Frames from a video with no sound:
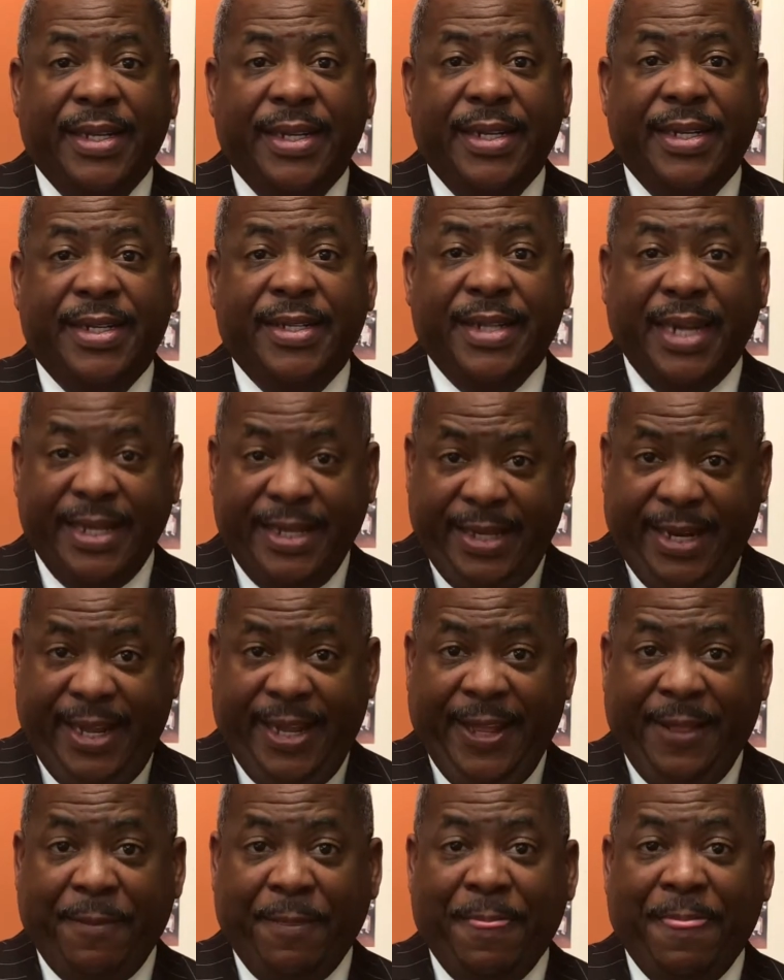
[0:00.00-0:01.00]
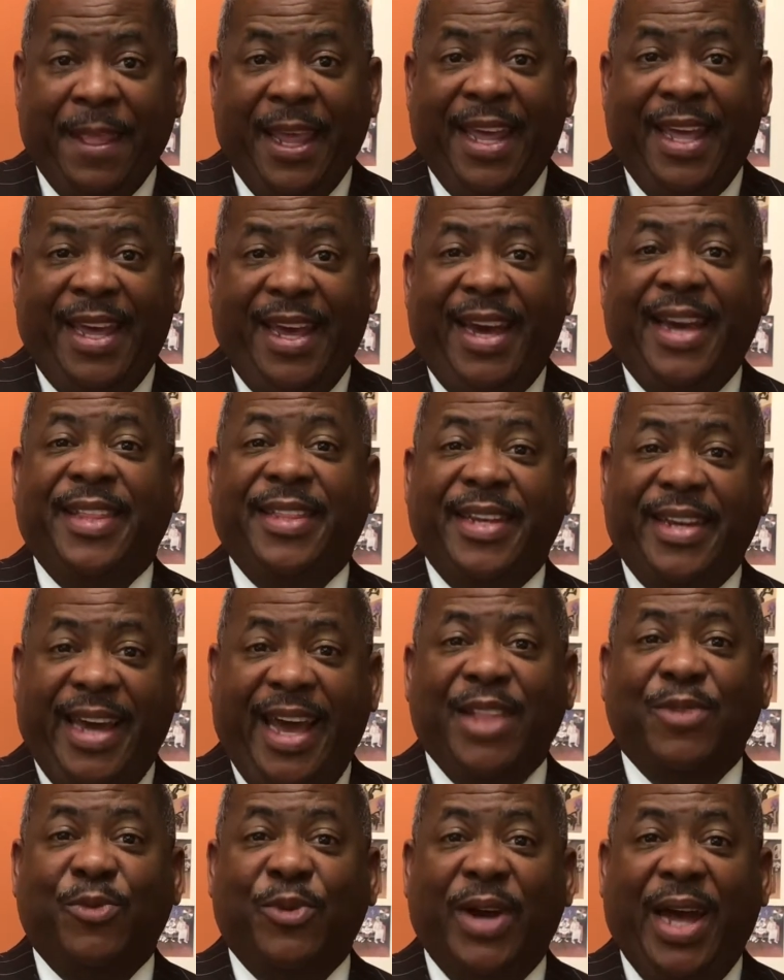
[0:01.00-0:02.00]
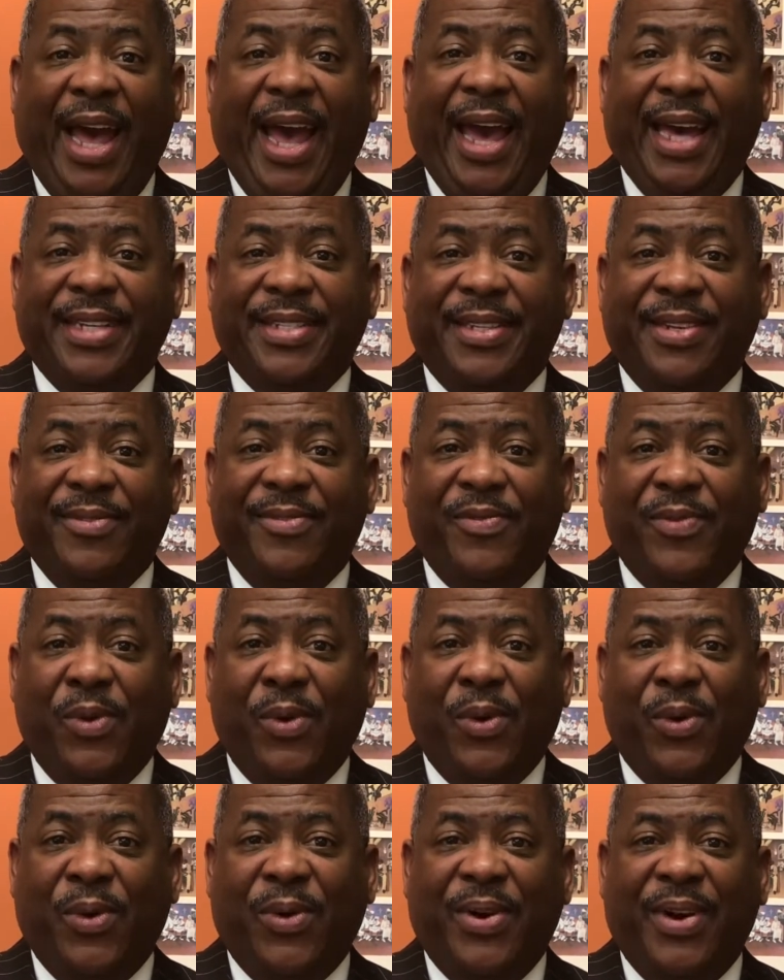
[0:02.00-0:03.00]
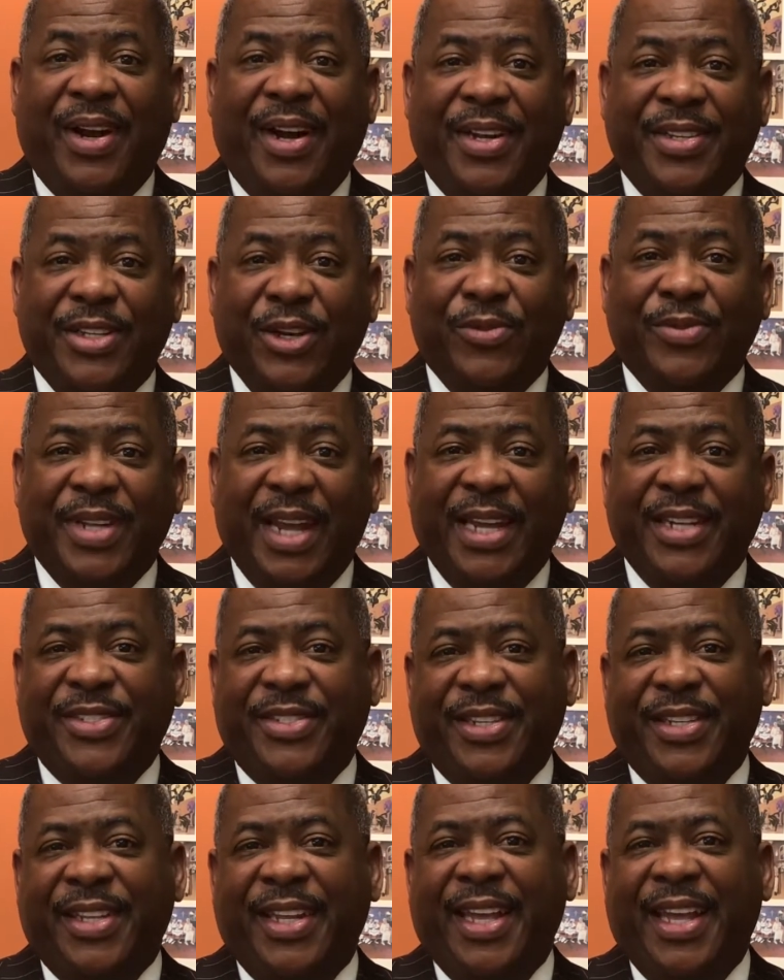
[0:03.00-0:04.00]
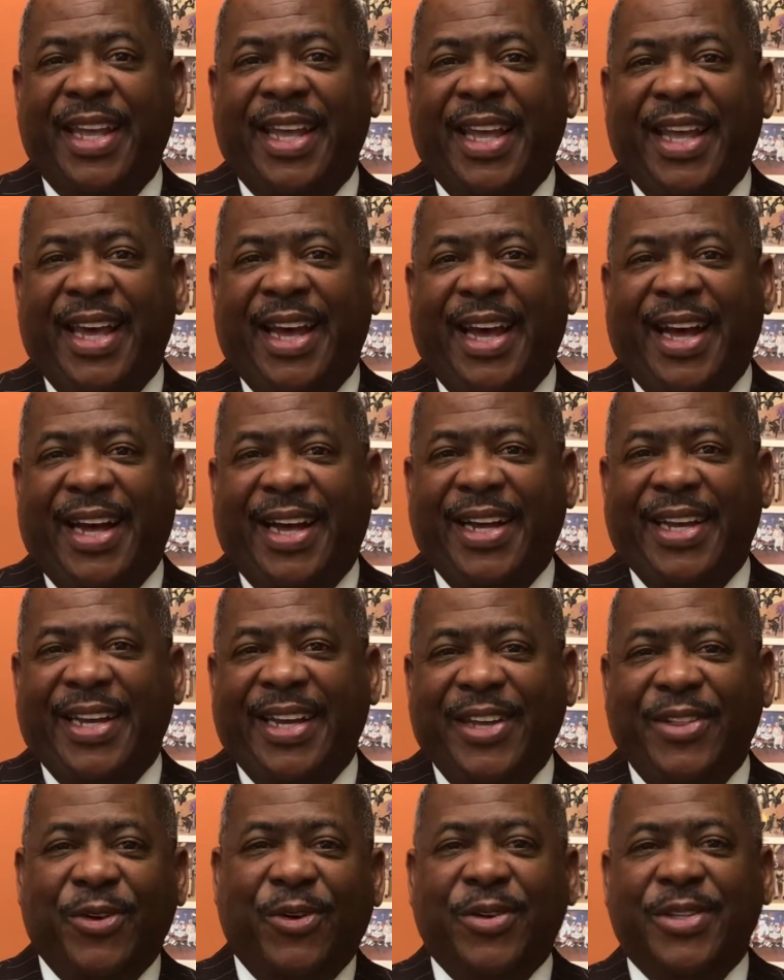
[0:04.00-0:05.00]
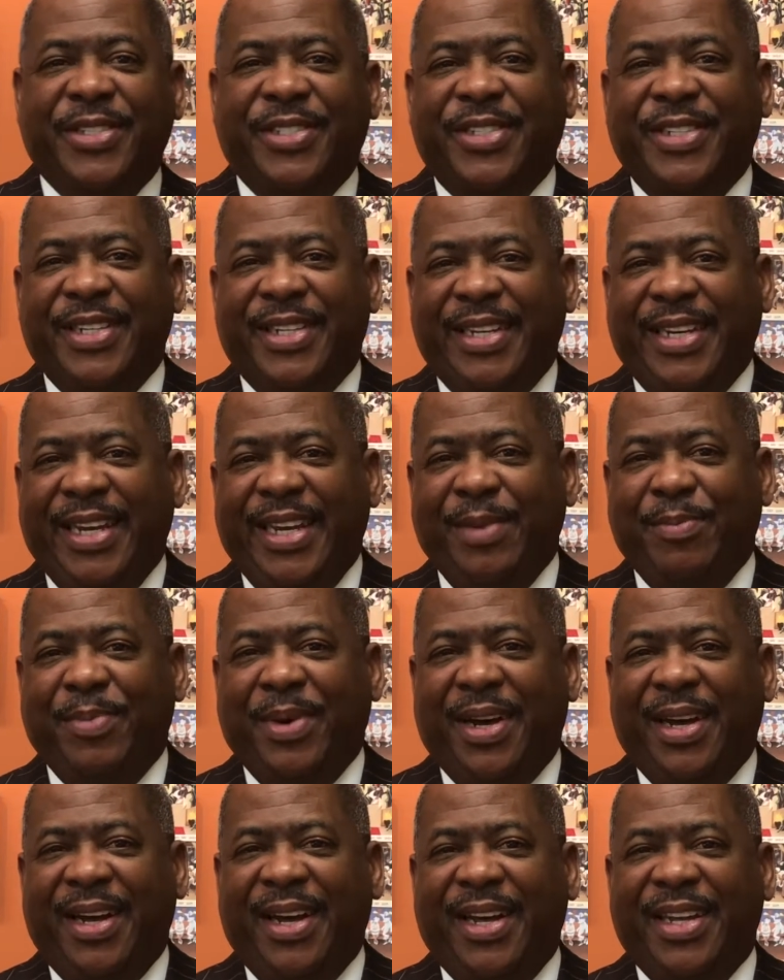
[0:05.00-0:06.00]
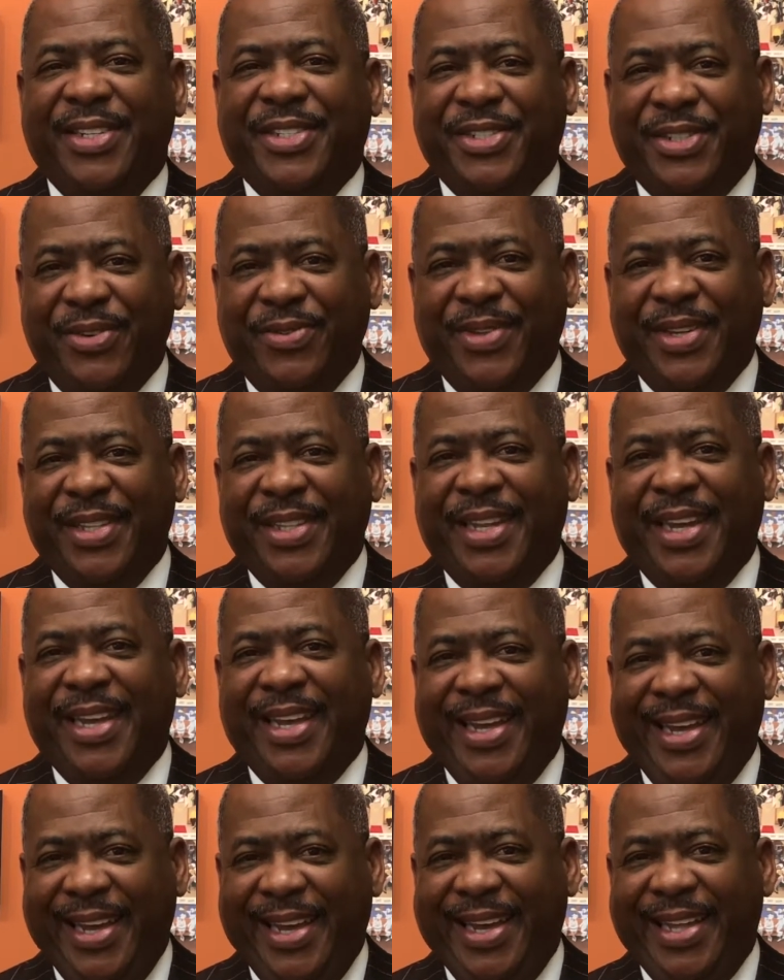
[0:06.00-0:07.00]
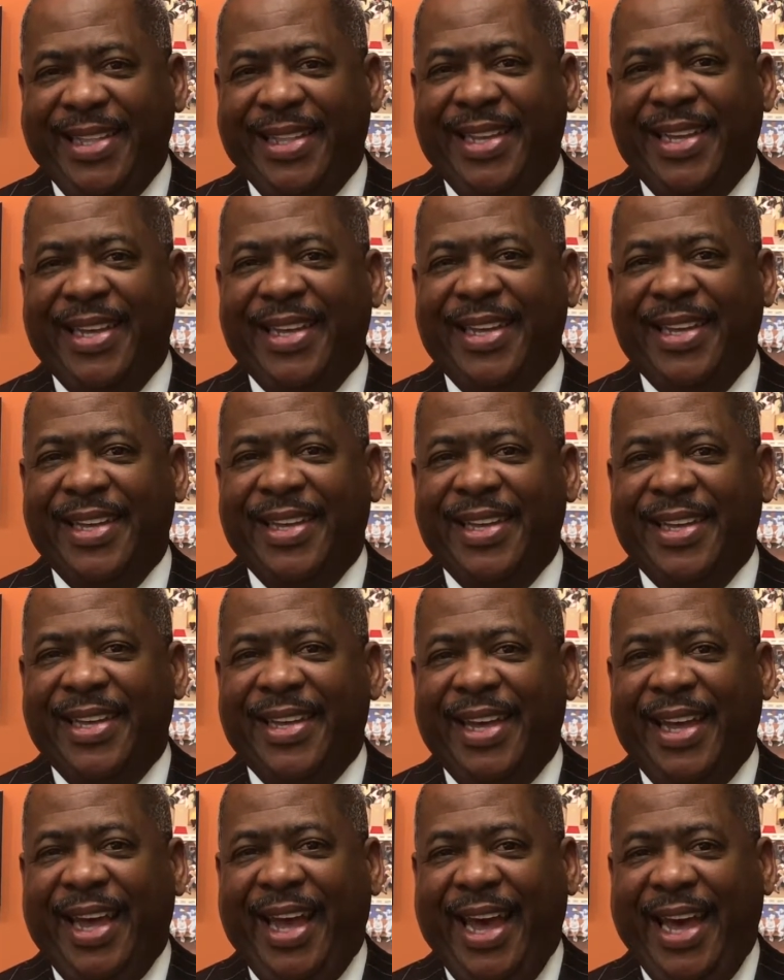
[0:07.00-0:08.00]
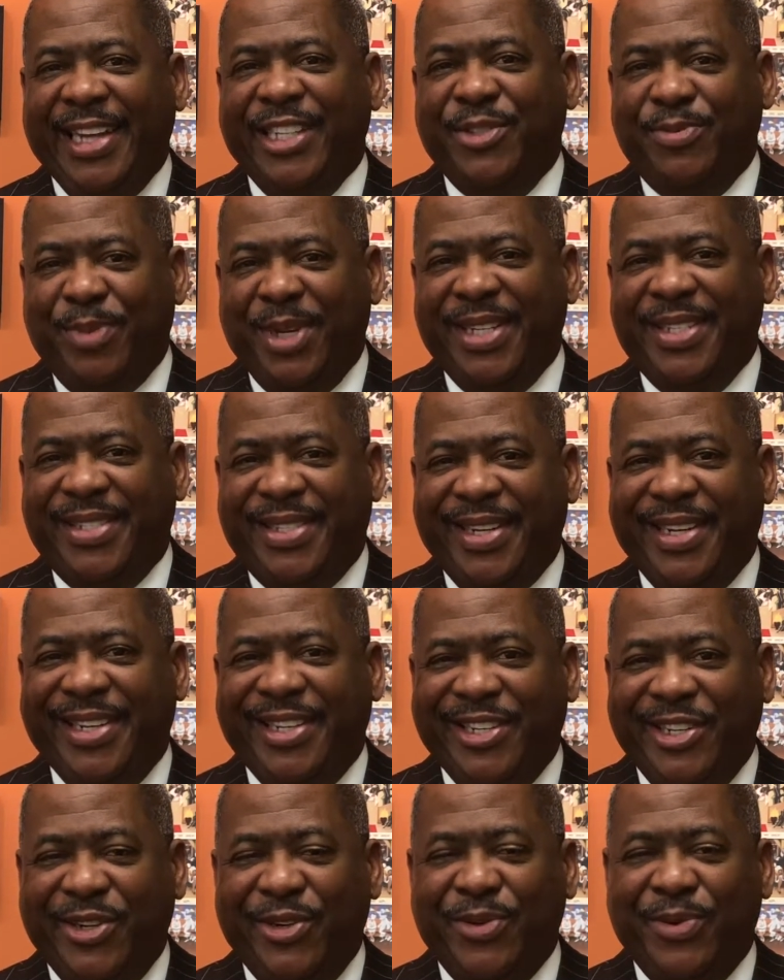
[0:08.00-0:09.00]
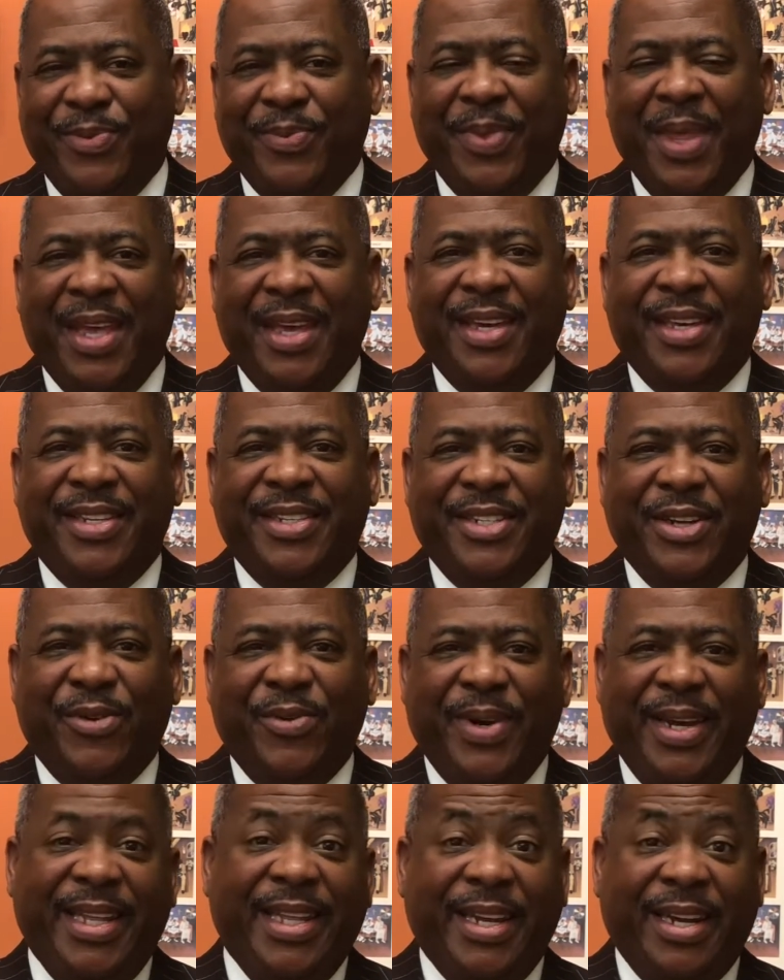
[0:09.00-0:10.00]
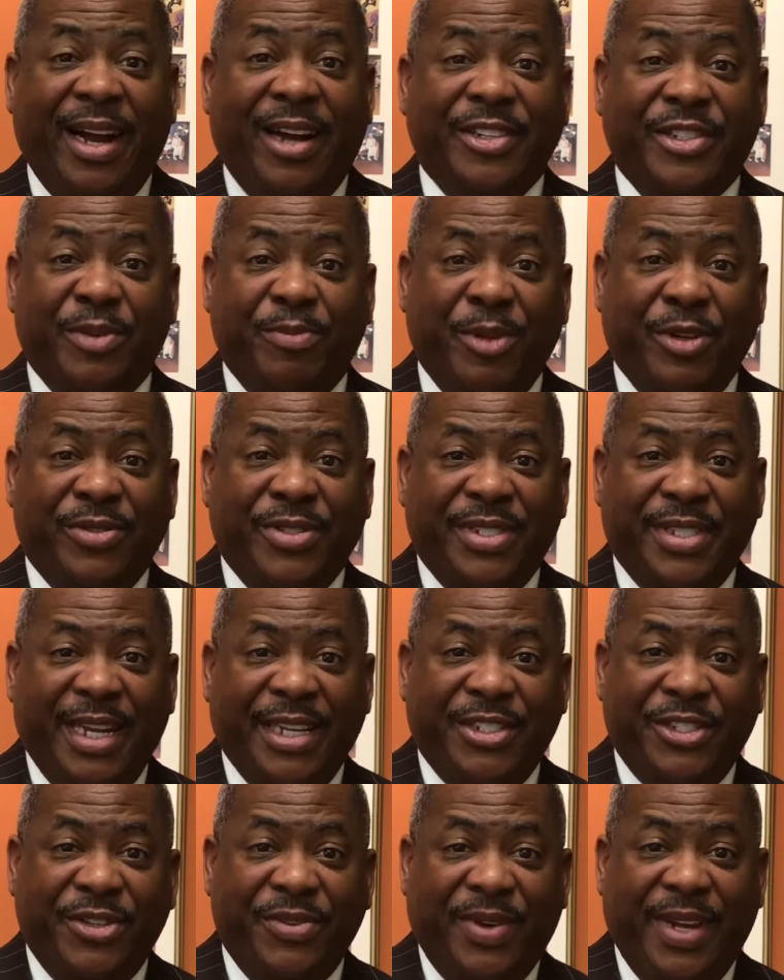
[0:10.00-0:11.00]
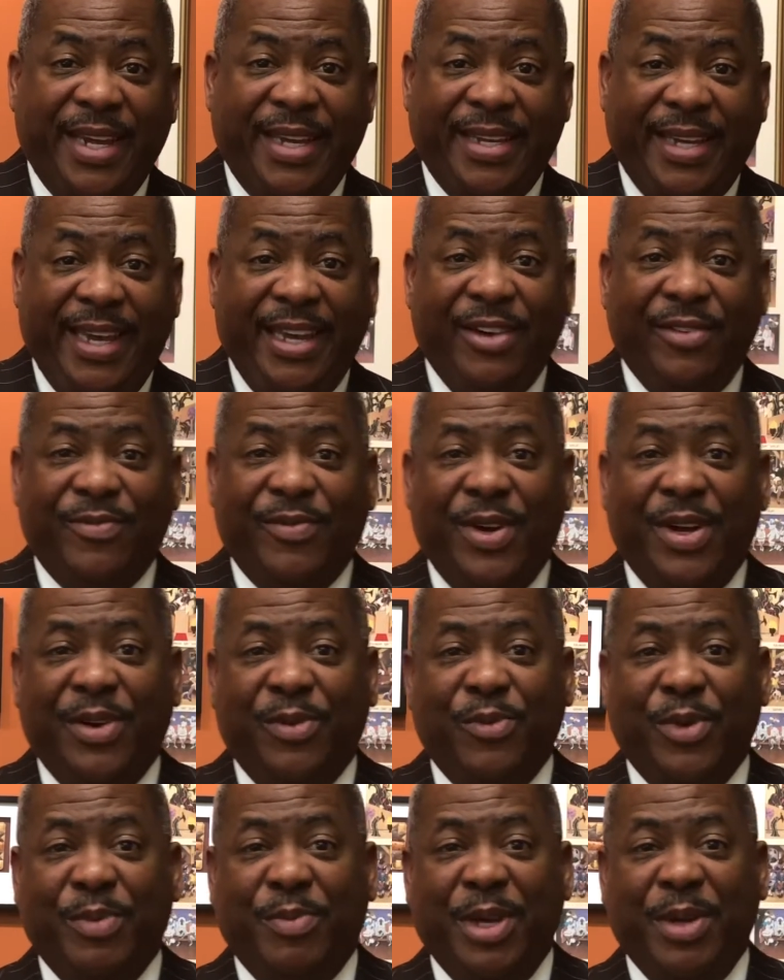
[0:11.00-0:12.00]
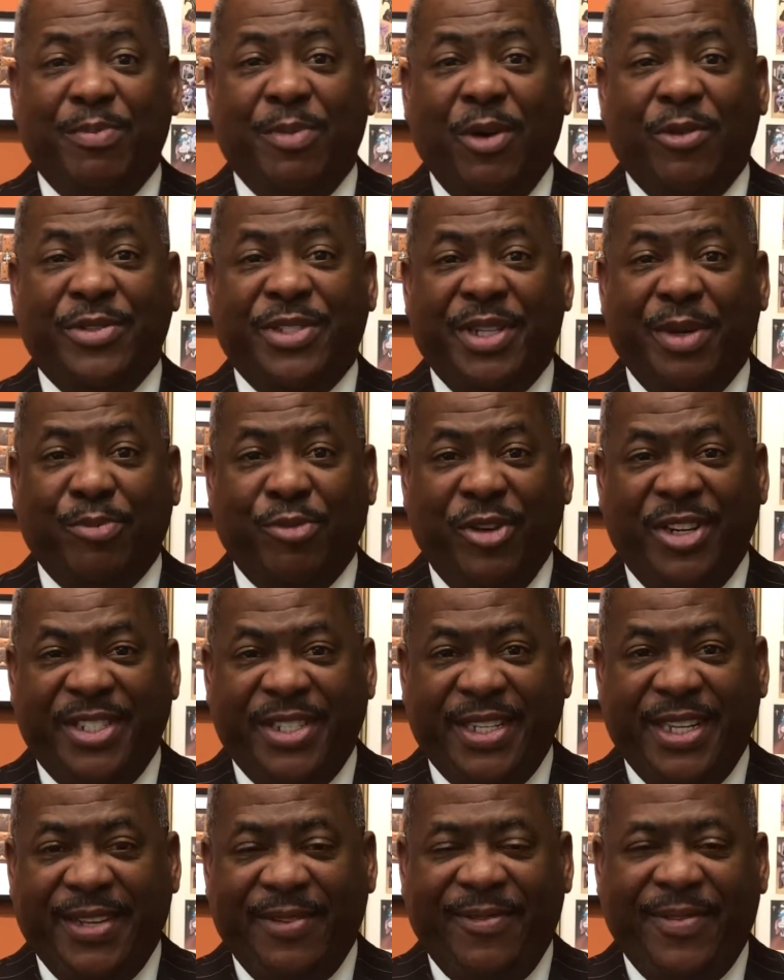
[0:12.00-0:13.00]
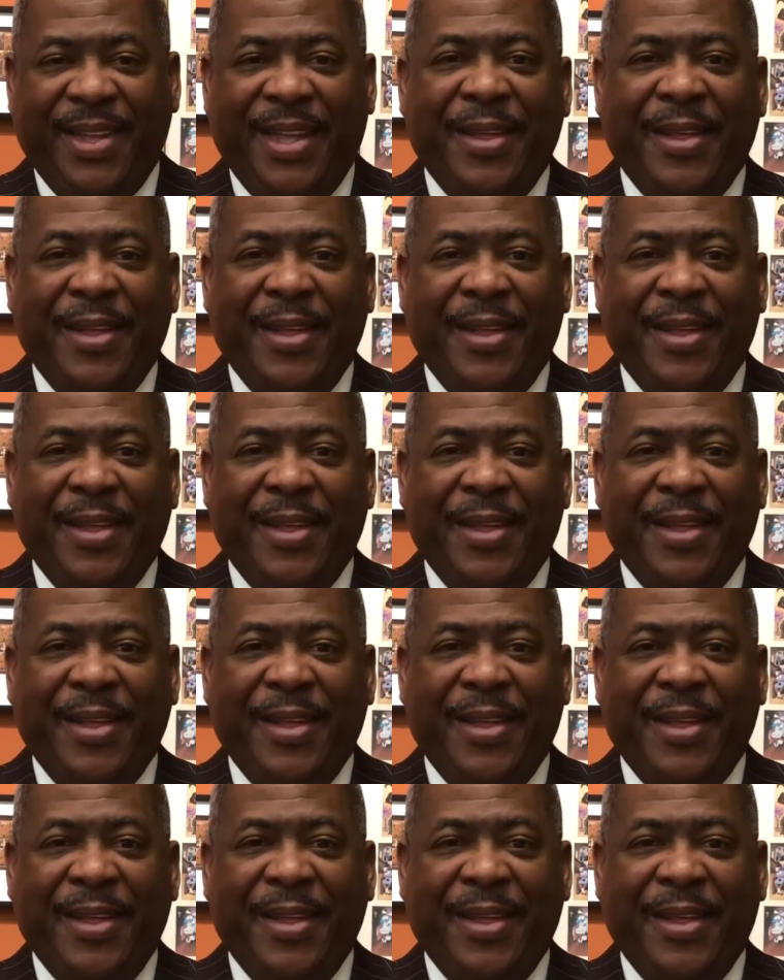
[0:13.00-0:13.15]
Sunday, and again, we're asking for a donation in order to keep a student in HBCU. So any contribution that you can give would be most appreciative.